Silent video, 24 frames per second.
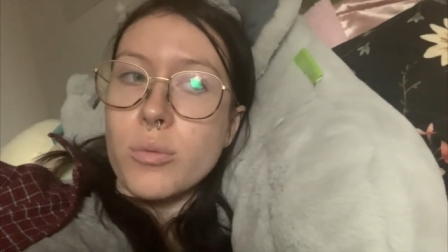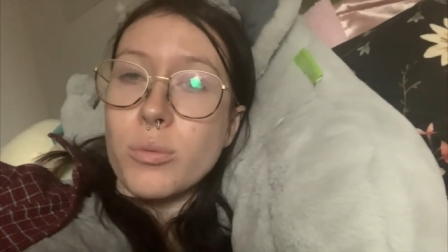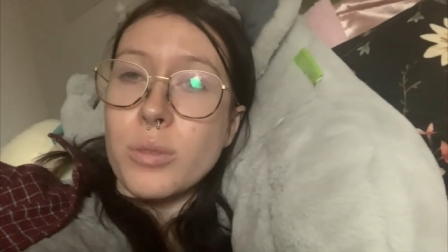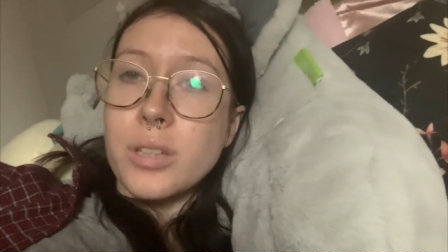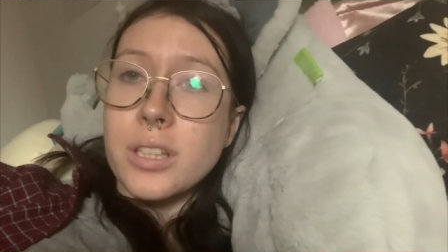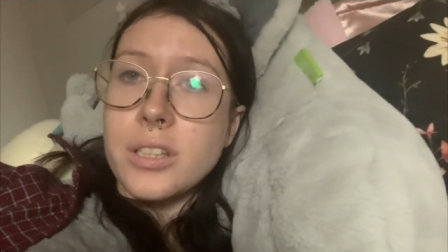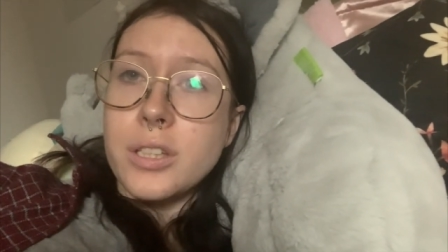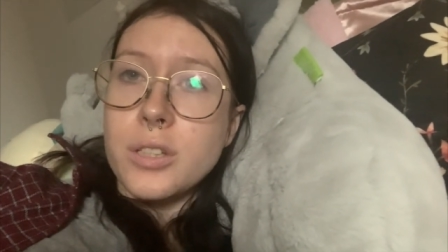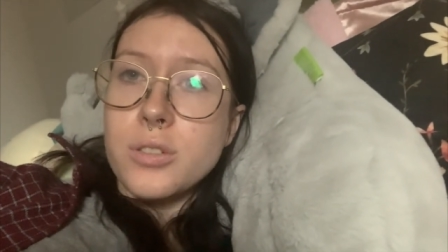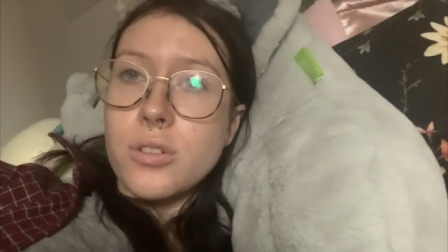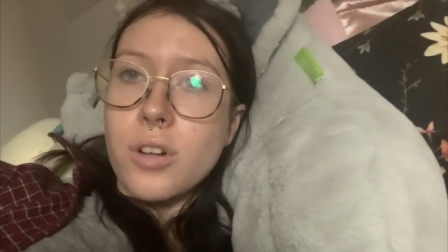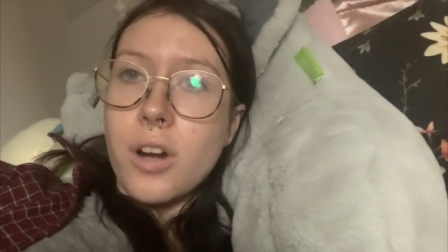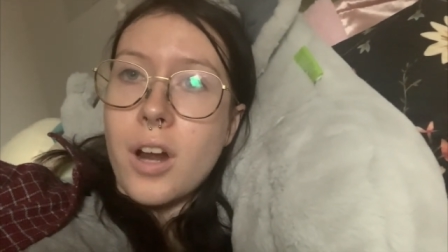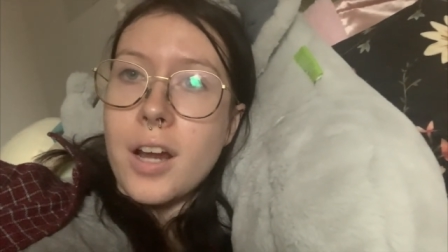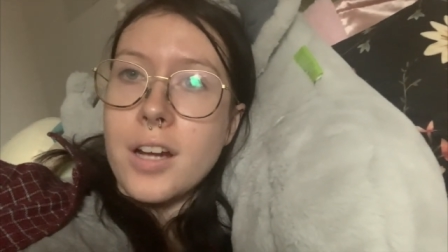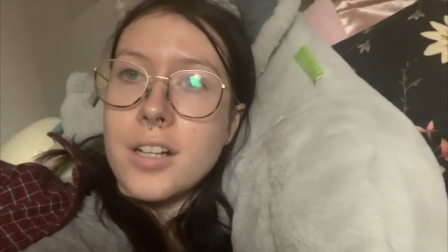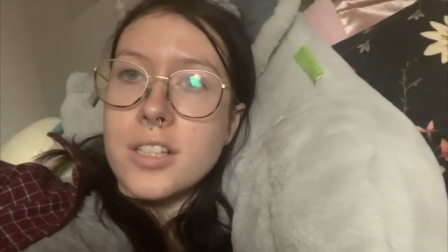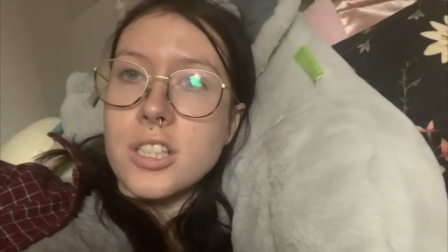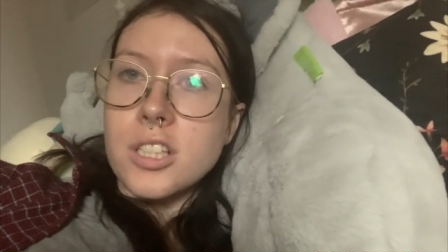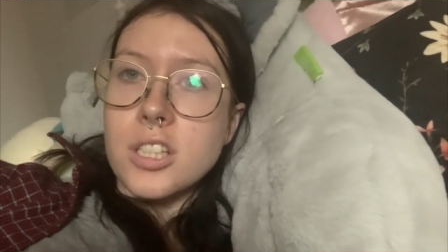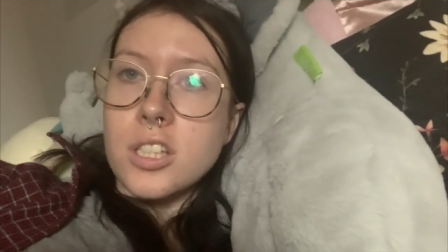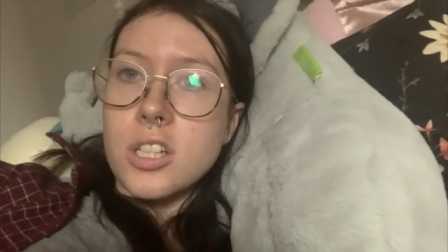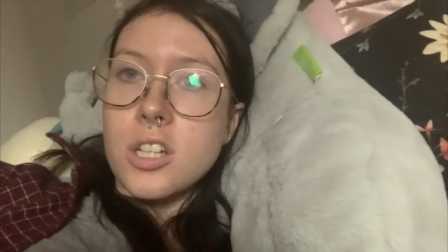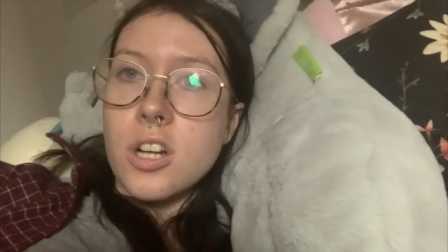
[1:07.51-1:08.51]
really trying
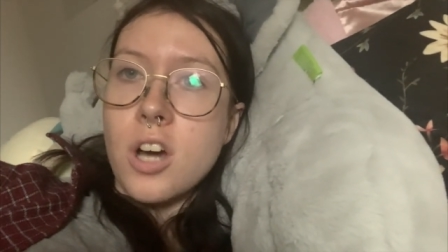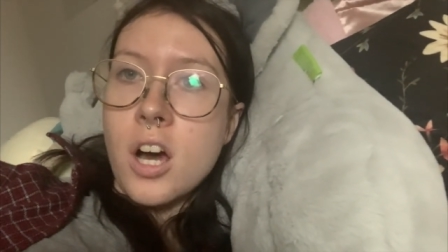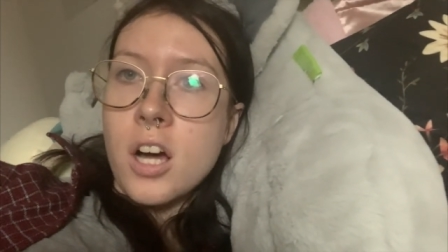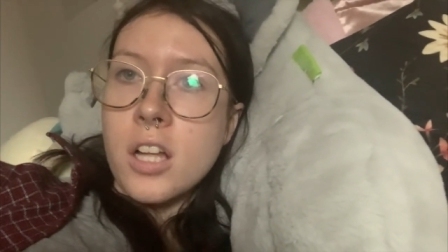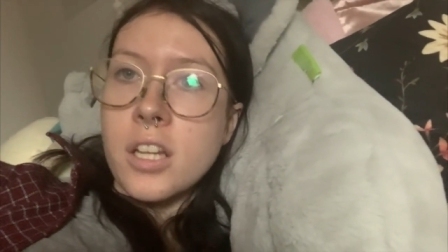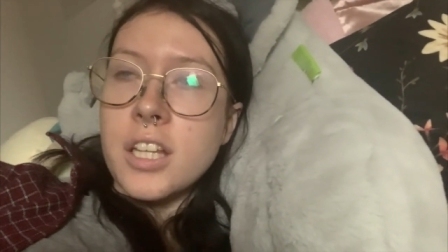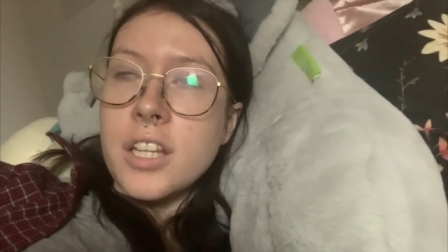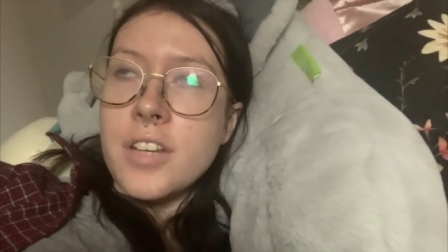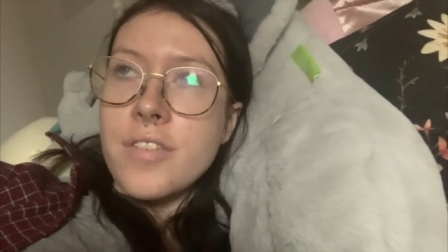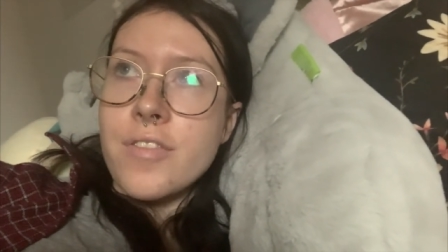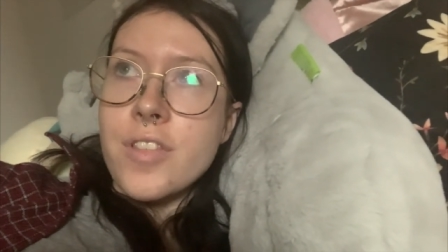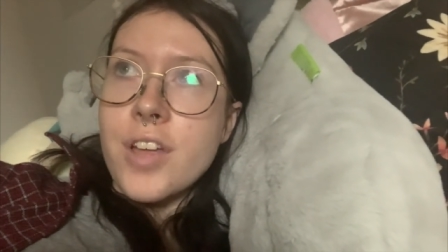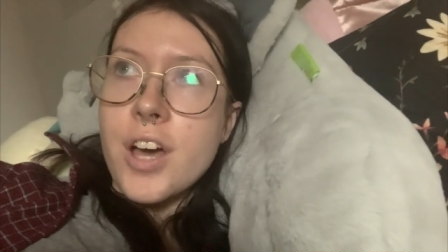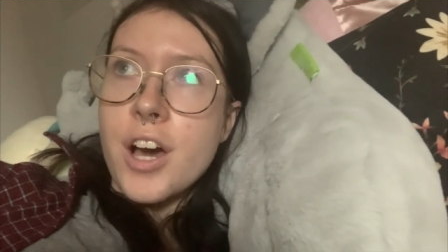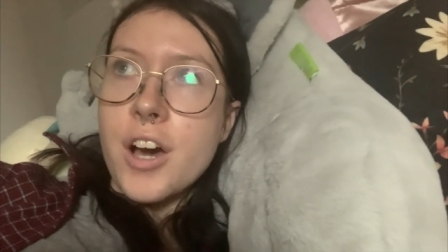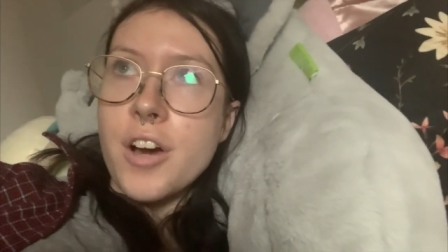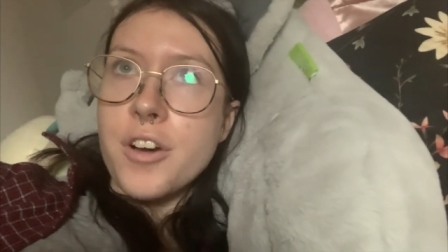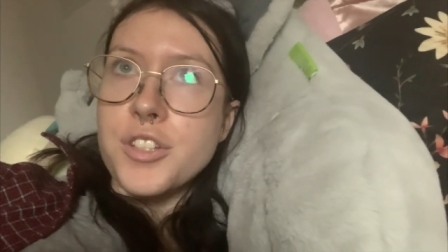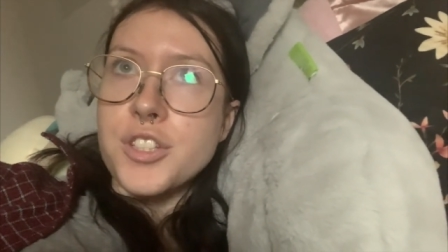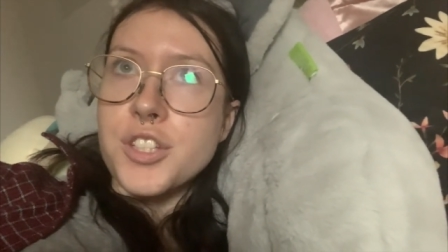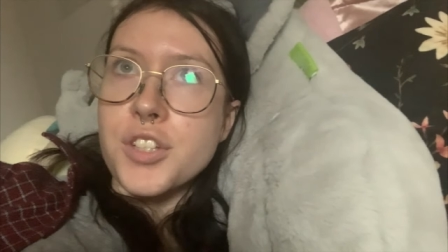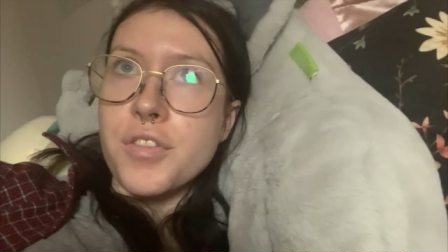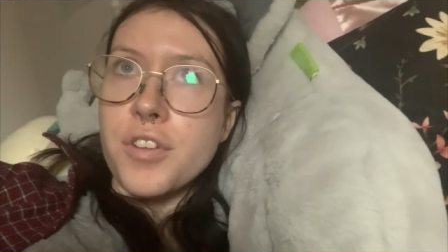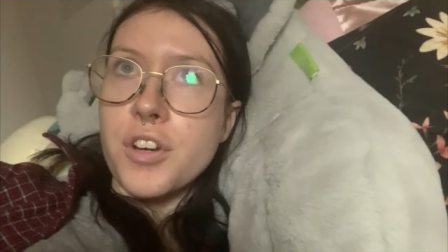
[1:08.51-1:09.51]
to not leave the
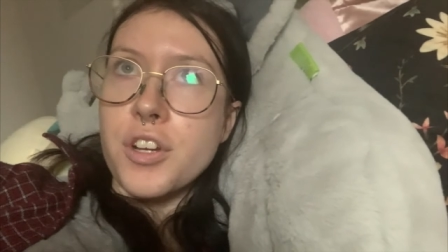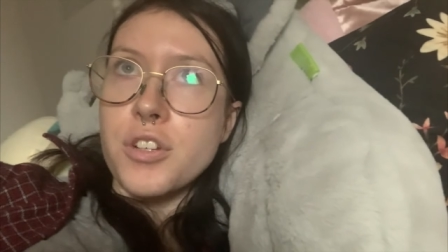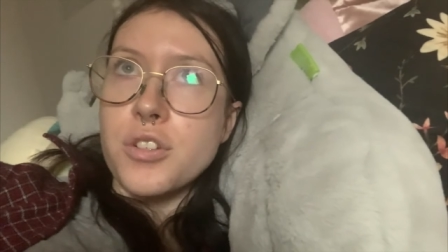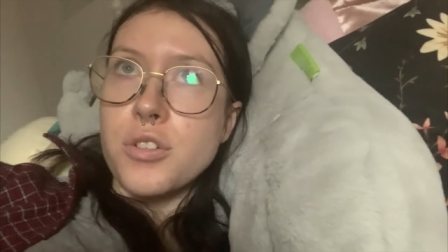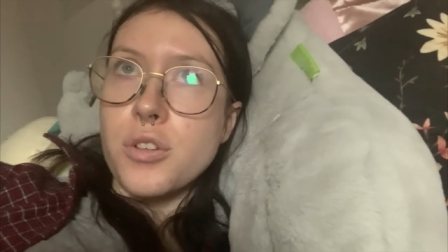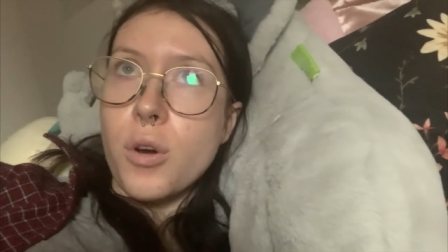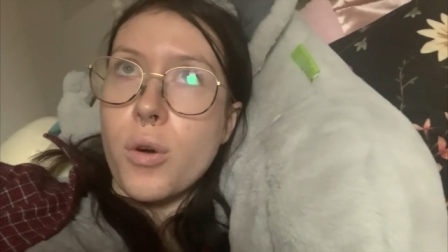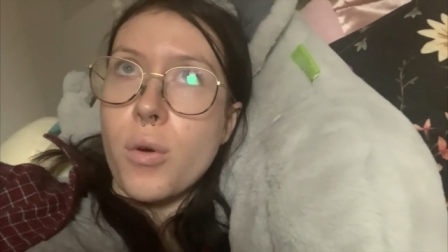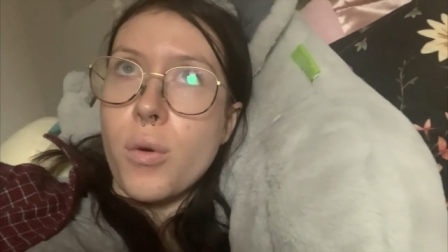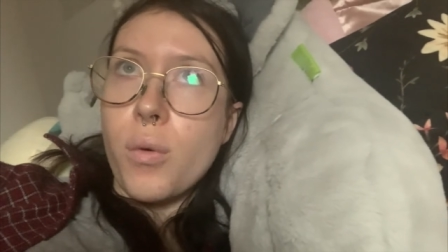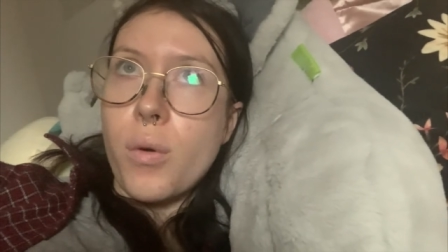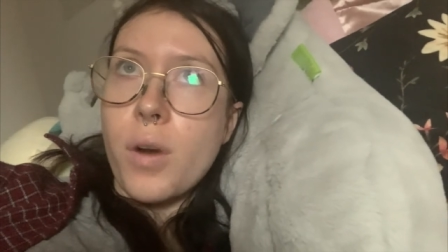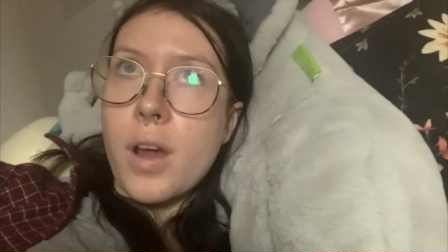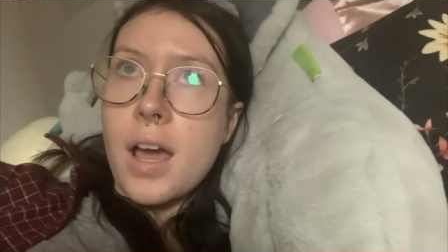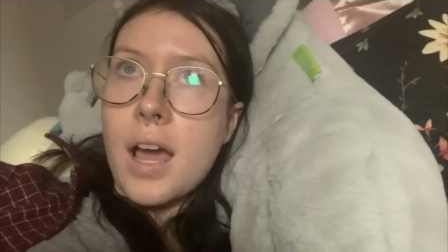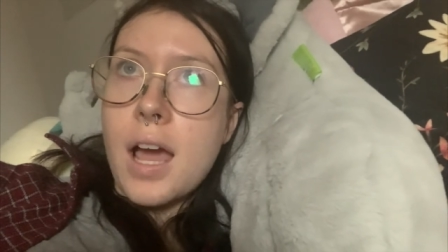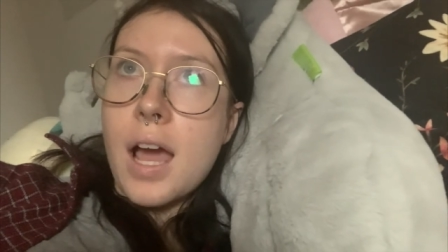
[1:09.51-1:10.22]
house if I don't